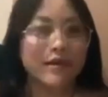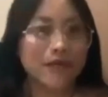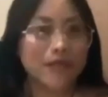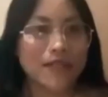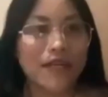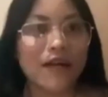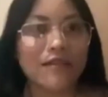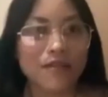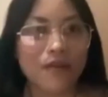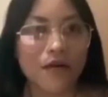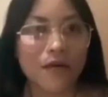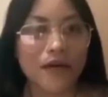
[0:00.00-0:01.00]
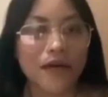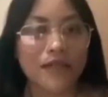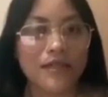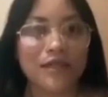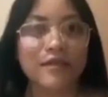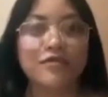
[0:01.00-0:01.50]
Good health
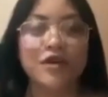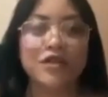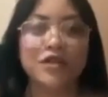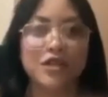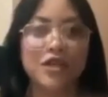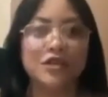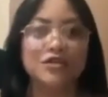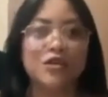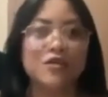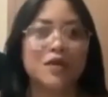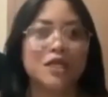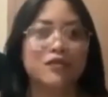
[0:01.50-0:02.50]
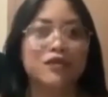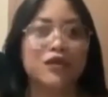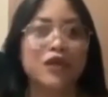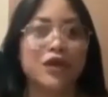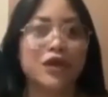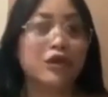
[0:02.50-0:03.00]
always. And of course, thank you so much
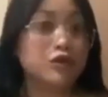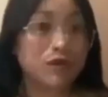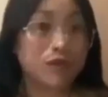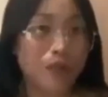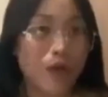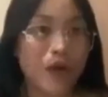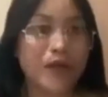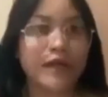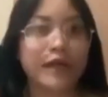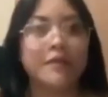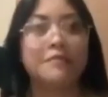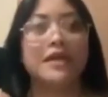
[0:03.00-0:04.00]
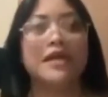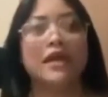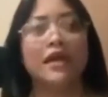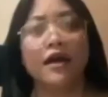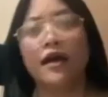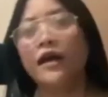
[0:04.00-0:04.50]
for your support and being
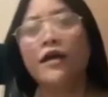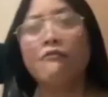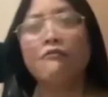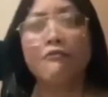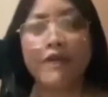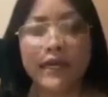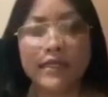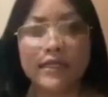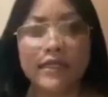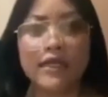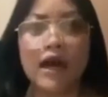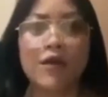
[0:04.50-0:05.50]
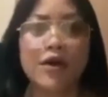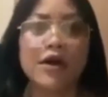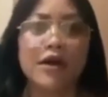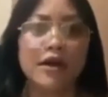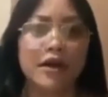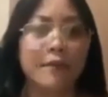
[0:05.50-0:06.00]
a friend in
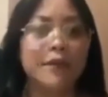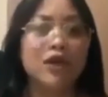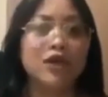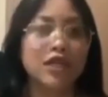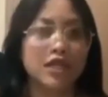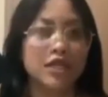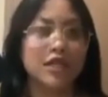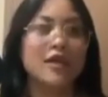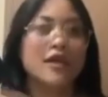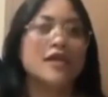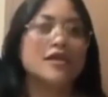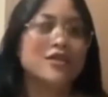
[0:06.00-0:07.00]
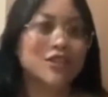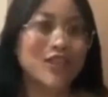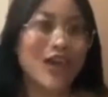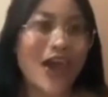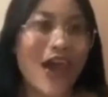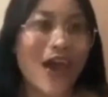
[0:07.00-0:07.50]
our community.
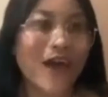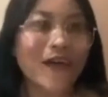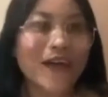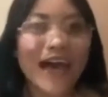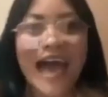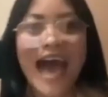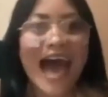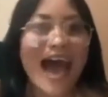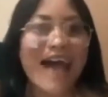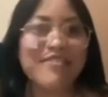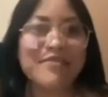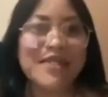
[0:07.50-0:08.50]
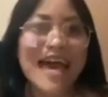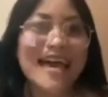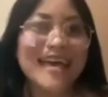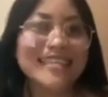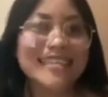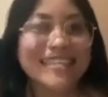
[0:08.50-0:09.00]
So have a
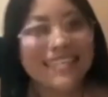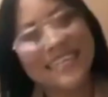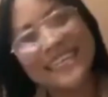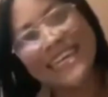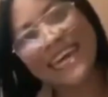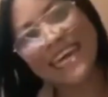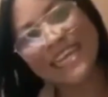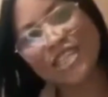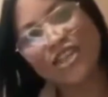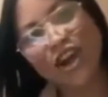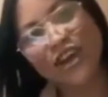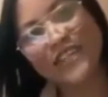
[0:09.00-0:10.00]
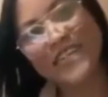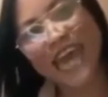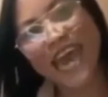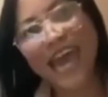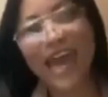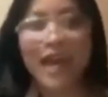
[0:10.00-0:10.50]
blessed, enjoy your
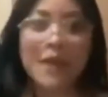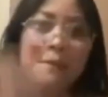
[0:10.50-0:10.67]
day.